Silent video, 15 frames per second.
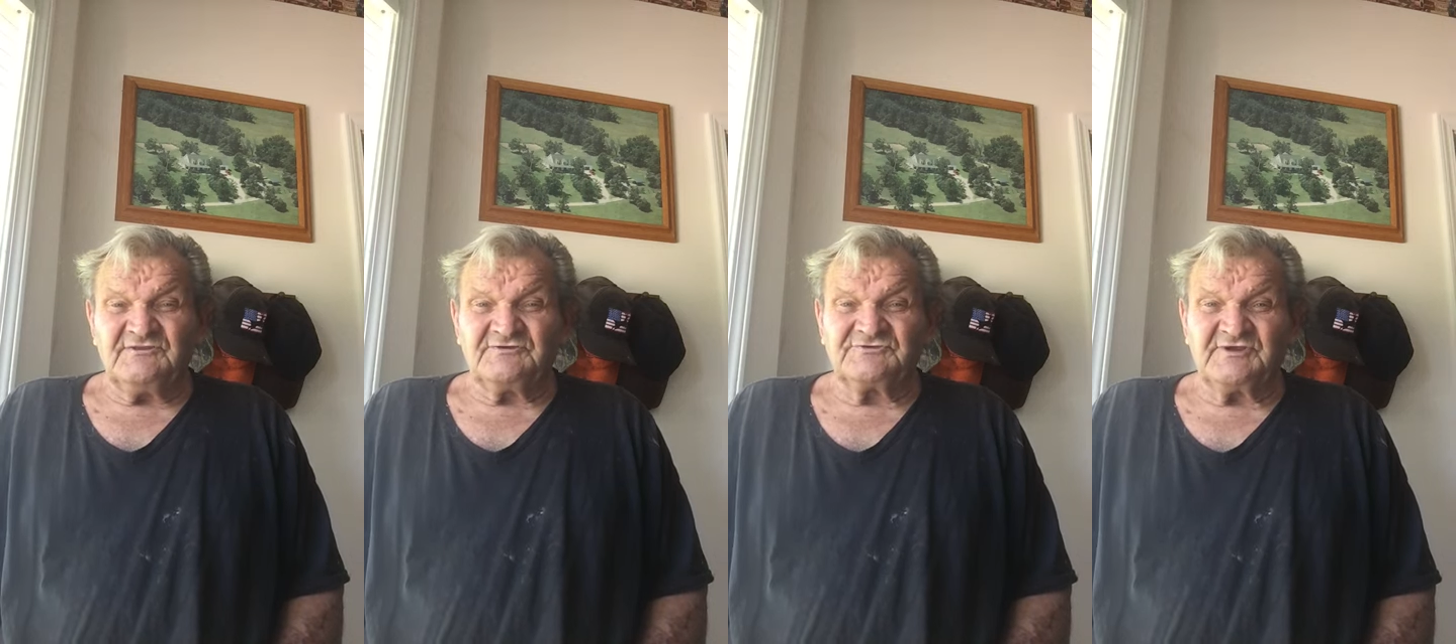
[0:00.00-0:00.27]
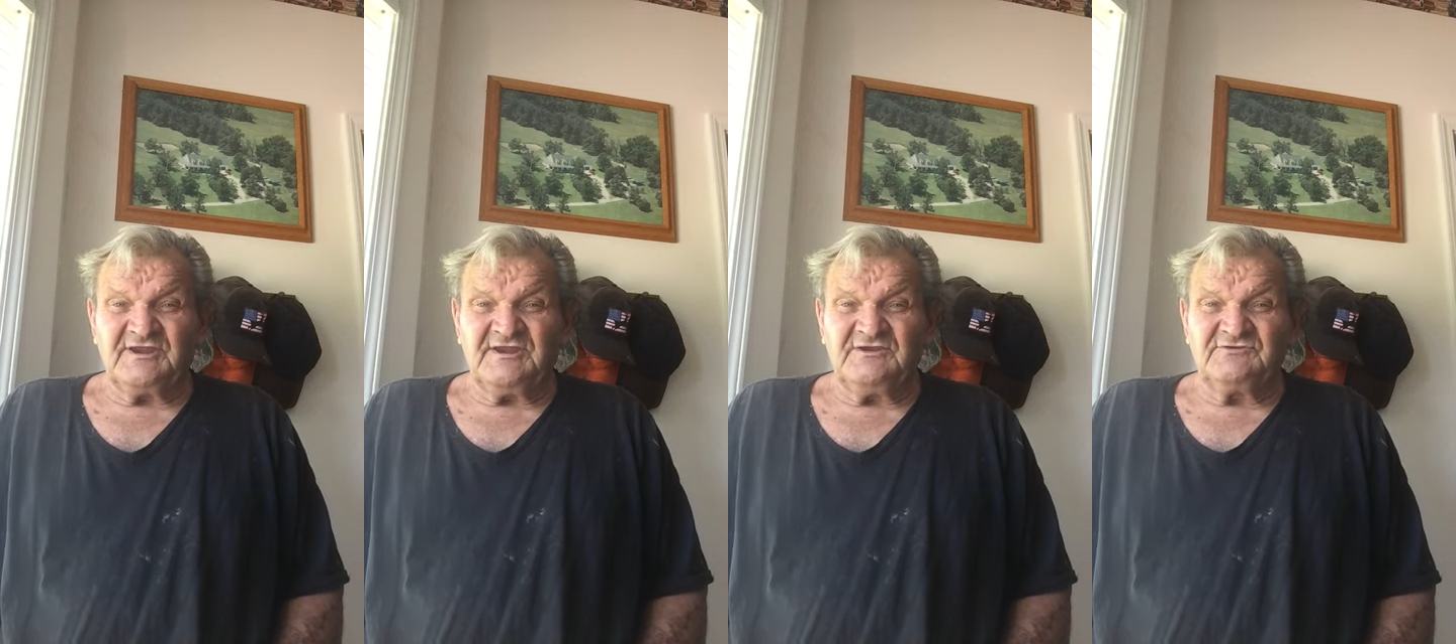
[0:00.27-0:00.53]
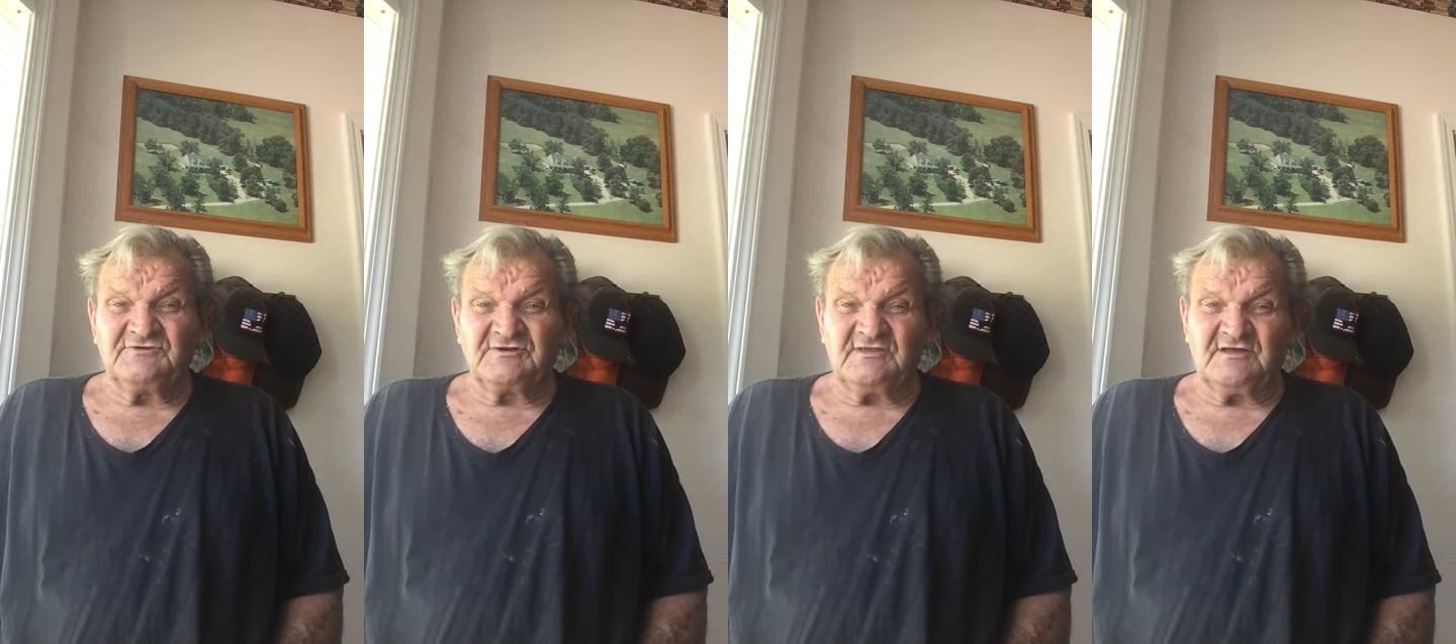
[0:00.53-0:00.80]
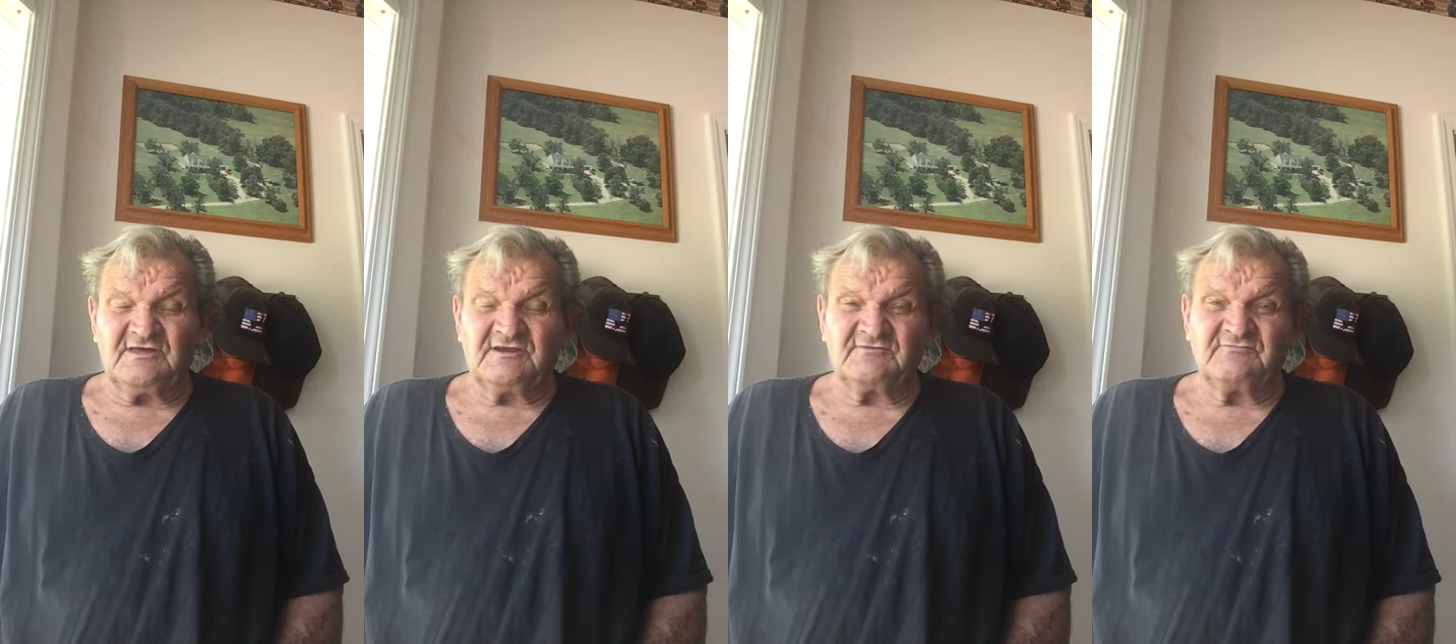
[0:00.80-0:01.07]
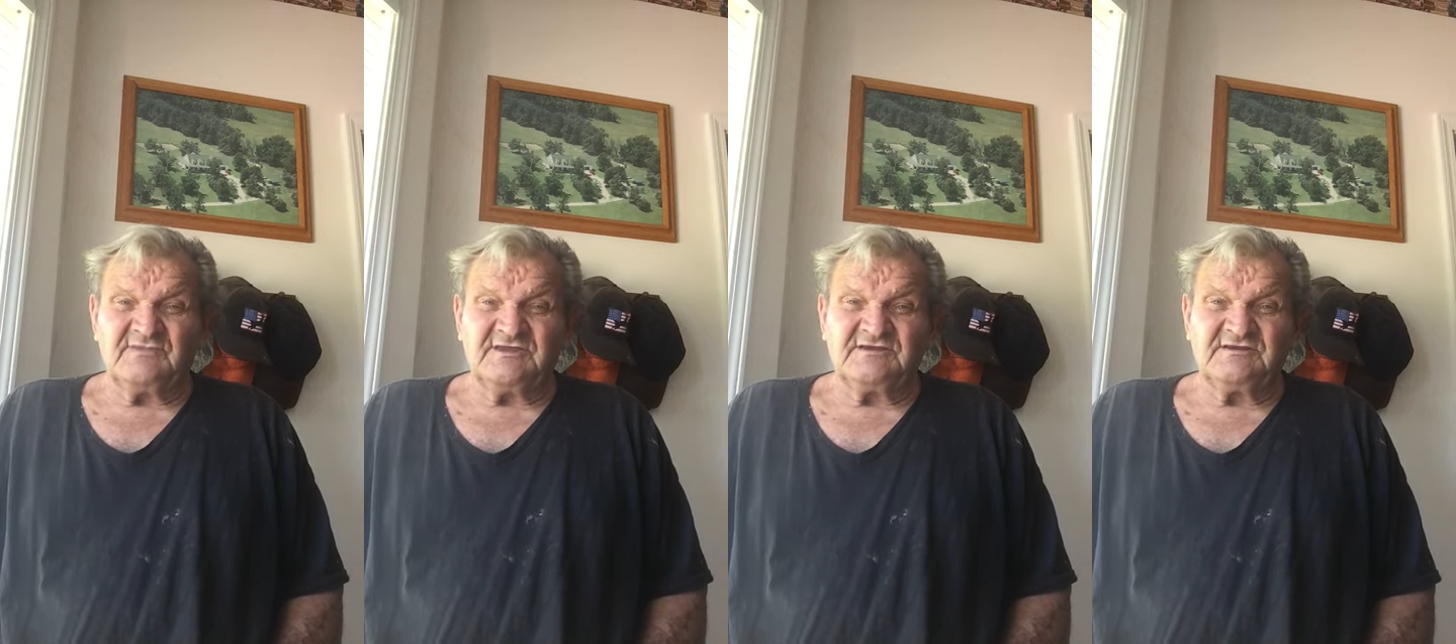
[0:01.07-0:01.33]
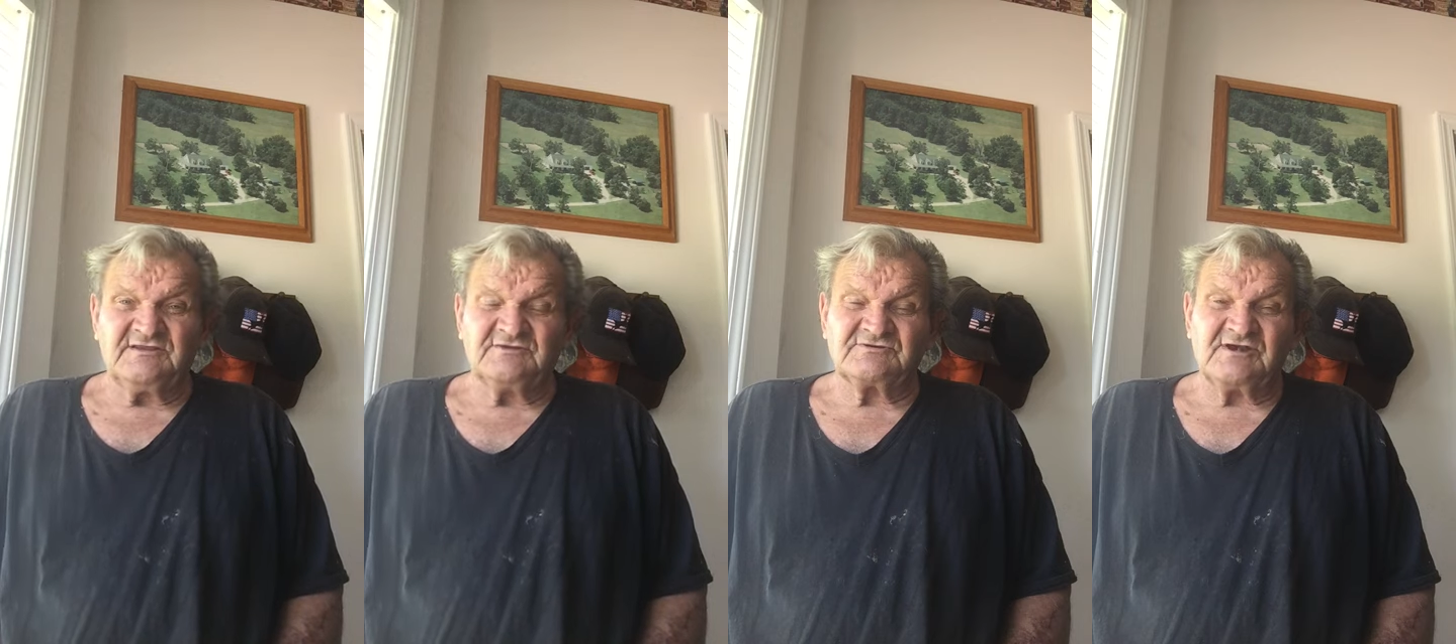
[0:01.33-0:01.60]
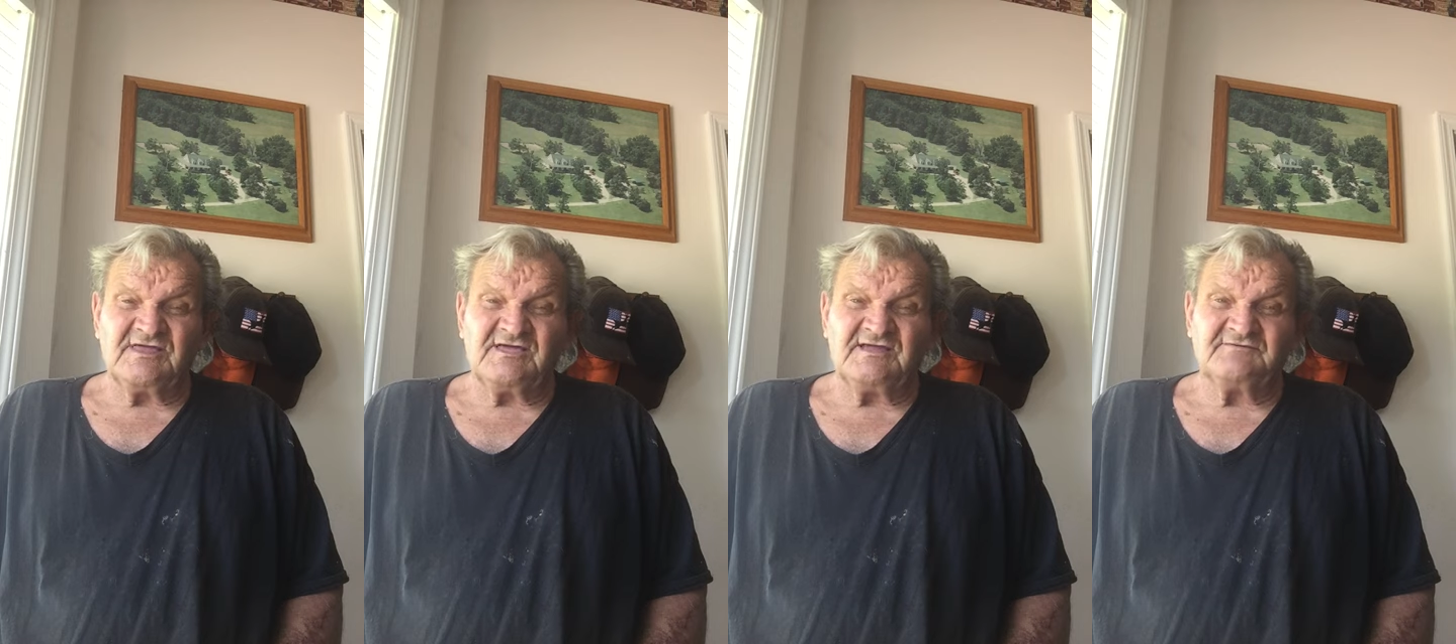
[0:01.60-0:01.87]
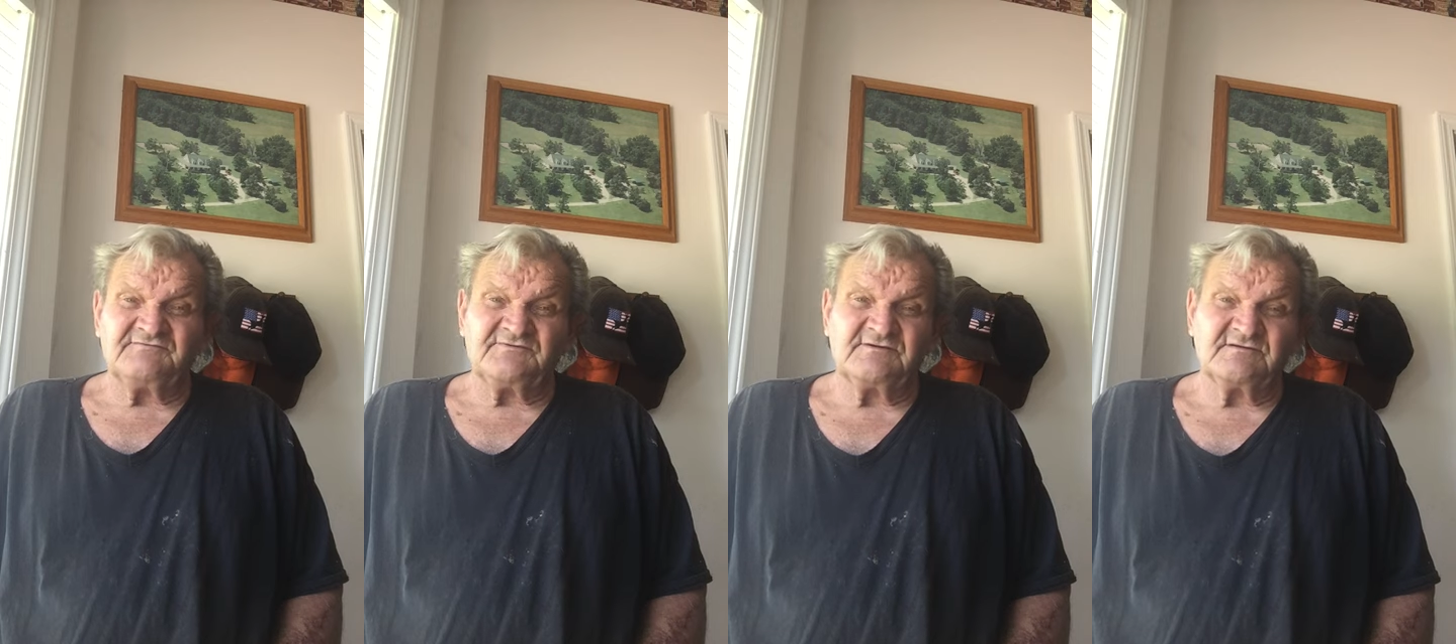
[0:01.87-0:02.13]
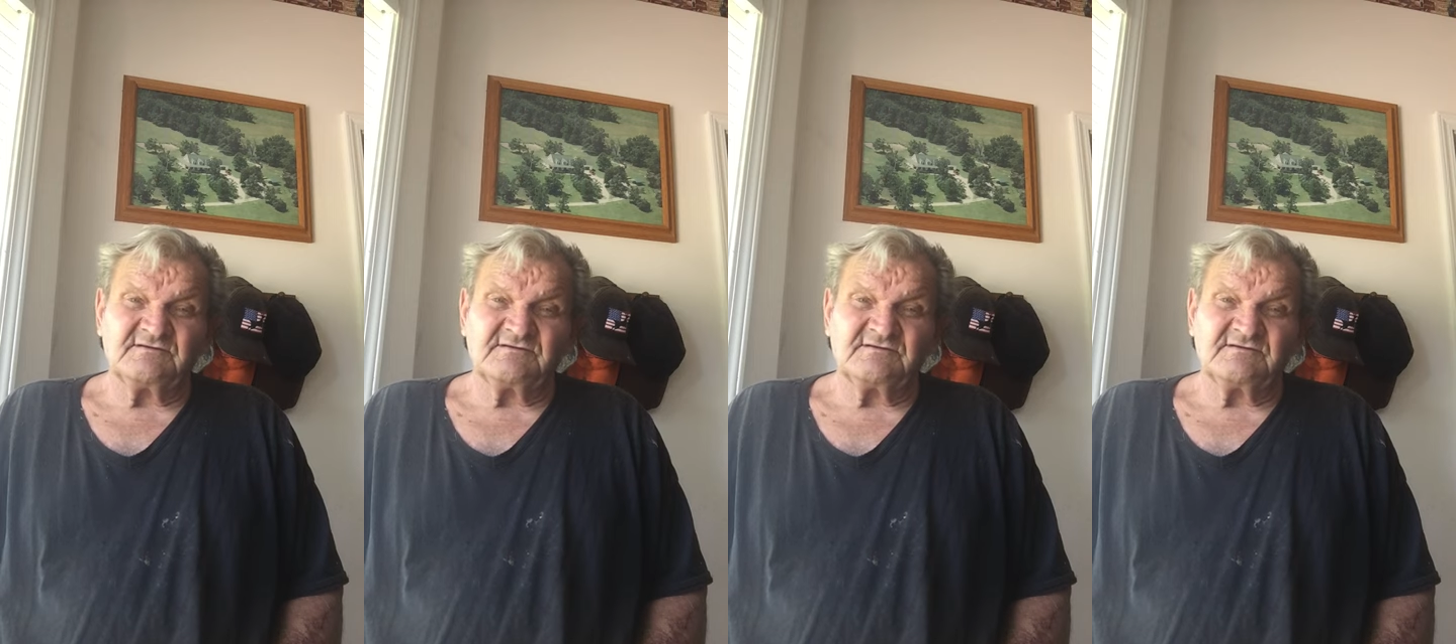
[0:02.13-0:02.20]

the change that God had made in his life,